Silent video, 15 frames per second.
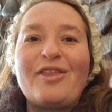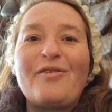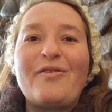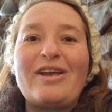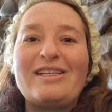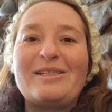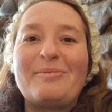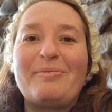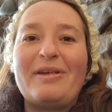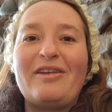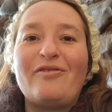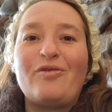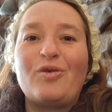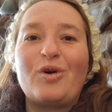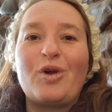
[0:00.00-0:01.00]
recipe
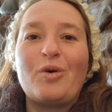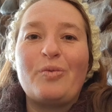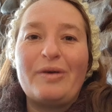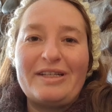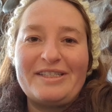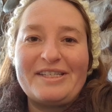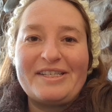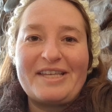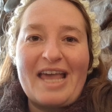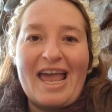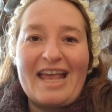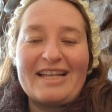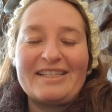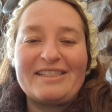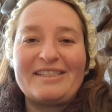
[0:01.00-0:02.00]
for your winter's
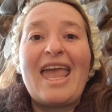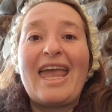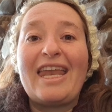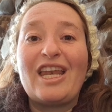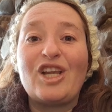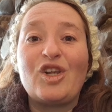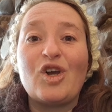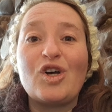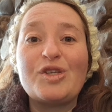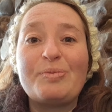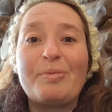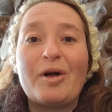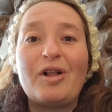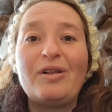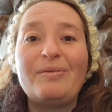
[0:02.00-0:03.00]
hands. In a glass
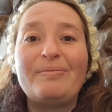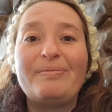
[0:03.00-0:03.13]
bowl,